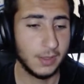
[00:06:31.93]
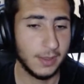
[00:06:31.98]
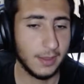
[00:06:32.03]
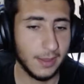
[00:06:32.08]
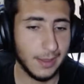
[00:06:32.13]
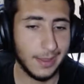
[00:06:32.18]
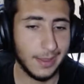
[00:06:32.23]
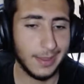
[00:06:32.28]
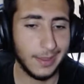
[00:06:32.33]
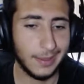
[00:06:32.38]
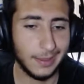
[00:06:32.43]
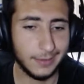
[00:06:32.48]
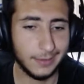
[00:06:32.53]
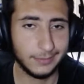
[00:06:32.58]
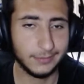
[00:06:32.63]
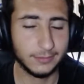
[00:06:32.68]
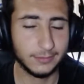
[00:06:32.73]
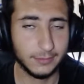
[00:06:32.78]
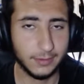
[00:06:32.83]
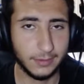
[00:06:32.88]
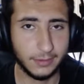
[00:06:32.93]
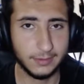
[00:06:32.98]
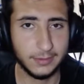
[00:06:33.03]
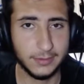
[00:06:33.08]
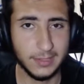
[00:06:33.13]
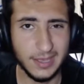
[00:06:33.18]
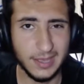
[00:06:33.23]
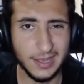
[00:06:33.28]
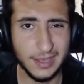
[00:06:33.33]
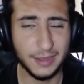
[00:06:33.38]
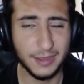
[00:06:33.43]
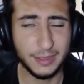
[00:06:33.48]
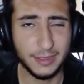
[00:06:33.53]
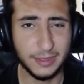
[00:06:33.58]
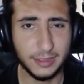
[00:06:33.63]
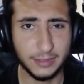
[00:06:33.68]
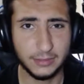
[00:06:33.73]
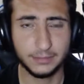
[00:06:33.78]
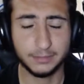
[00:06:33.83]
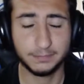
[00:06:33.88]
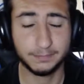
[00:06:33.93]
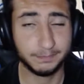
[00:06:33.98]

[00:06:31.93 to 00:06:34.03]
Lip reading: And yeah, I think